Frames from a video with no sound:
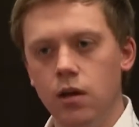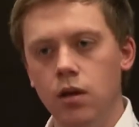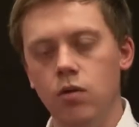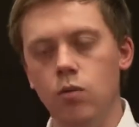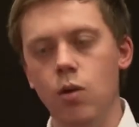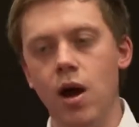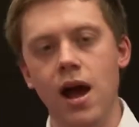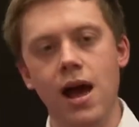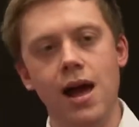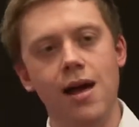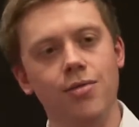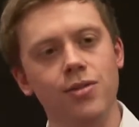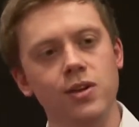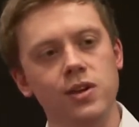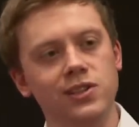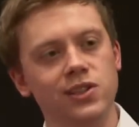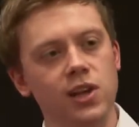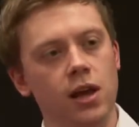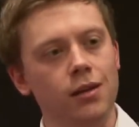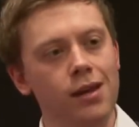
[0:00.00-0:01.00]
where
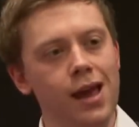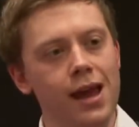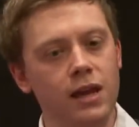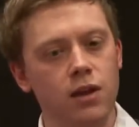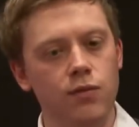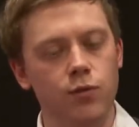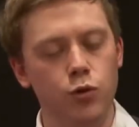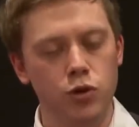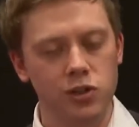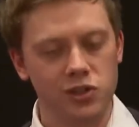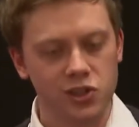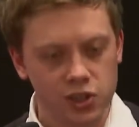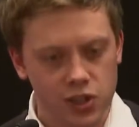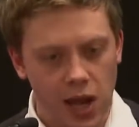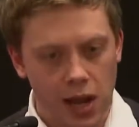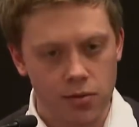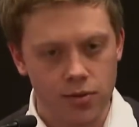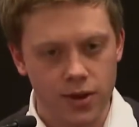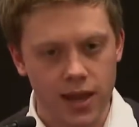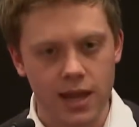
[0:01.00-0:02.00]
there's a lack of
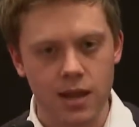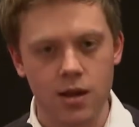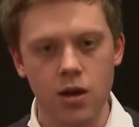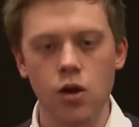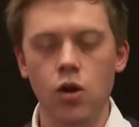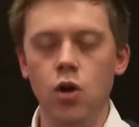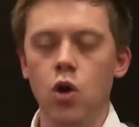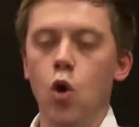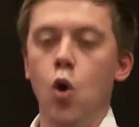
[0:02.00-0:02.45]
understanding